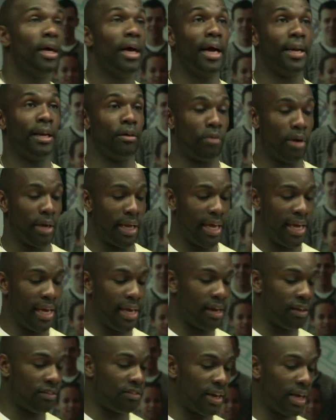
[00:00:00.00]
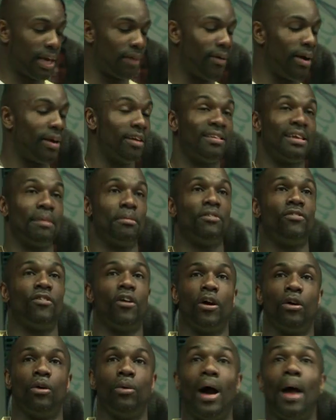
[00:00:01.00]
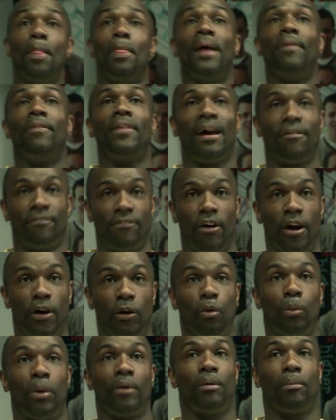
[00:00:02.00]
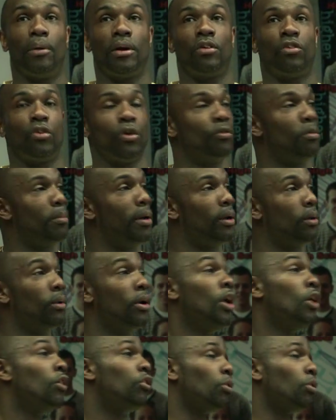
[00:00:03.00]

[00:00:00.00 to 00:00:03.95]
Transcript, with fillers: and he'd won a heat, a second round, a semi-final, and then that final where he won a silver medal.